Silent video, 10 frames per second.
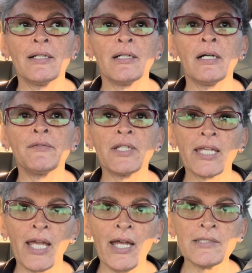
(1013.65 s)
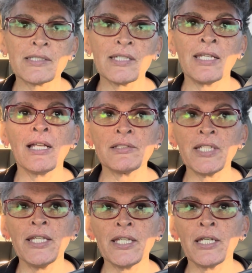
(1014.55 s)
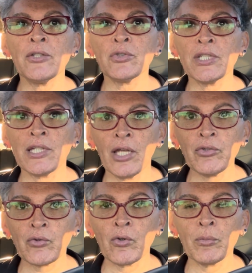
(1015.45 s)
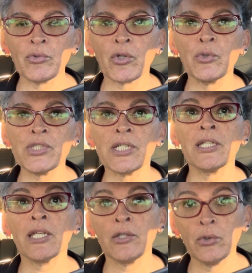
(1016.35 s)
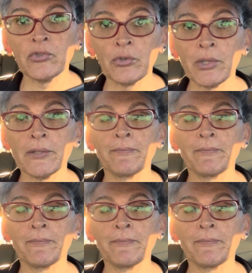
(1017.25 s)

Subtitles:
of the cats and I'll take it into the guest room so she can get used to it.